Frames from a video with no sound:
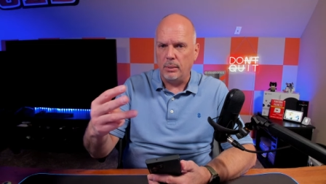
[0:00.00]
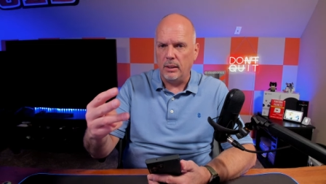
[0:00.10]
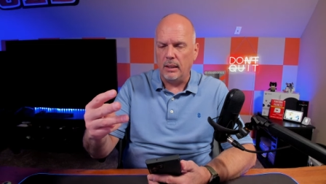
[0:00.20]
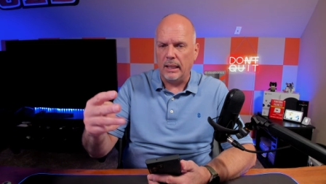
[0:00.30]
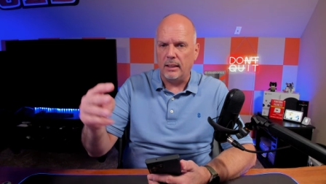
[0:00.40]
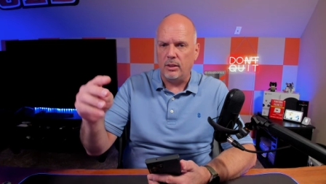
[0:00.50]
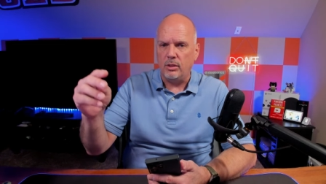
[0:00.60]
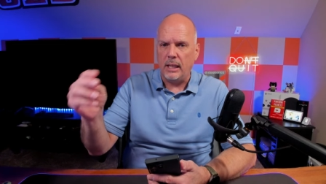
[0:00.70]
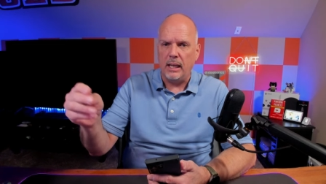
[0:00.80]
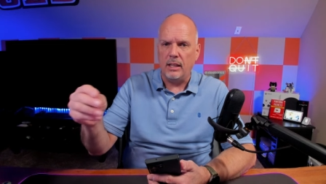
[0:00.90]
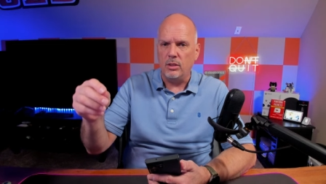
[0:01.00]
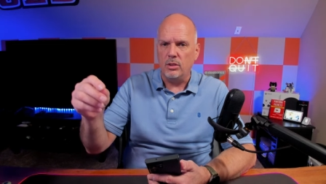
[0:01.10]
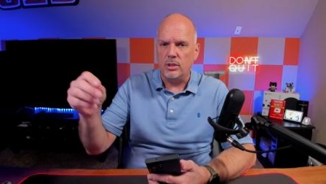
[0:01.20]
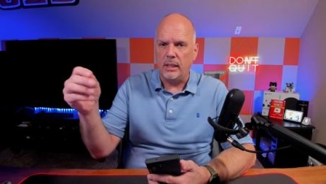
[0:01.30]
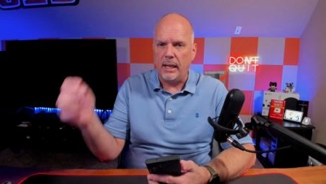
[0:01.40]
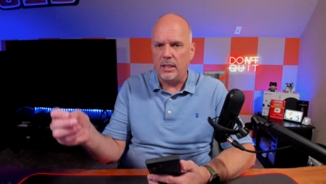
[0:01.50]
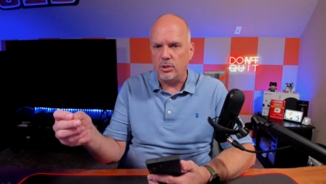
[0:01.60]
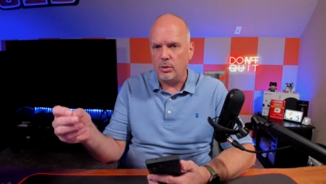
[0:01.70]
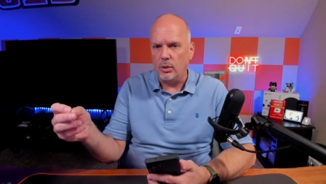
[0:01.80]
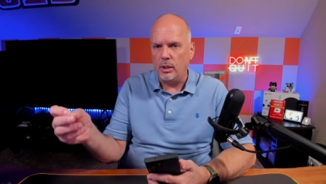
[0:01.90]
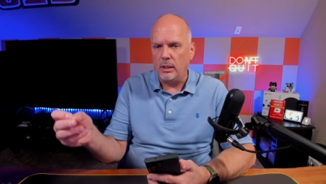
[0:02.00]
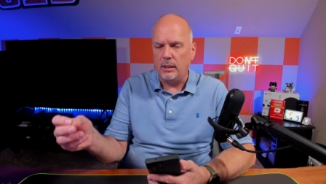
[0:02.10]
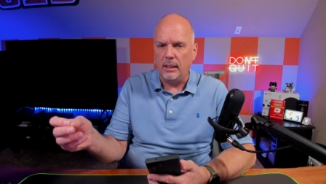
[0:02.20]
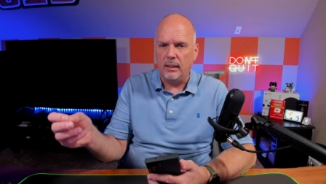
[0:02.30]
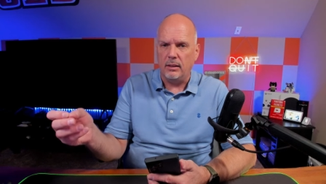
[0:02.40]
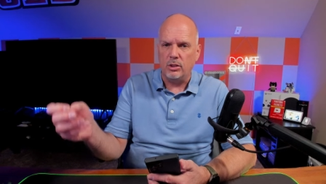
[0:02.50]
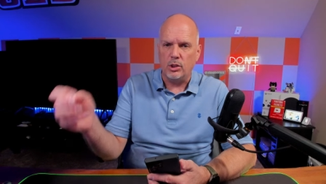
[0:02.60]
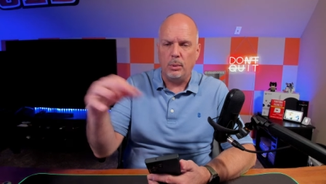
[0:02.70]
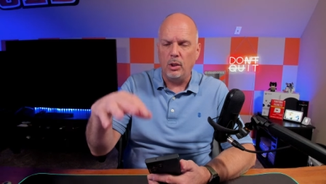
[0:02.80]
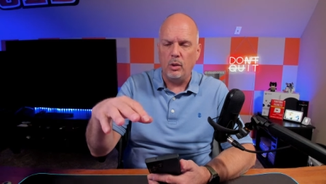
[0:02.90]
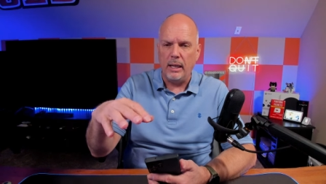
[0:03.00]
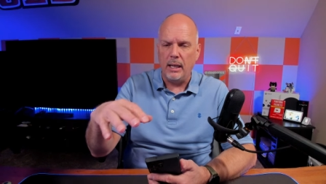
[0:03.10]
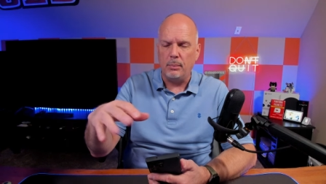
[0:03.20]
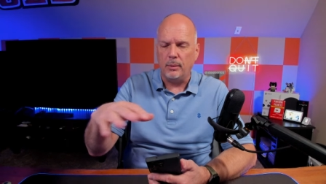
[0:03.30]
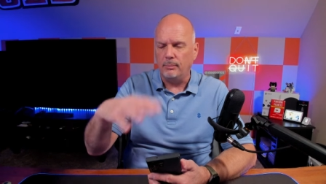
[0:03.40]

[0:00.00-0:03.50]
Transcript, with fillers: but like you can't use the Android in the Chipolo app.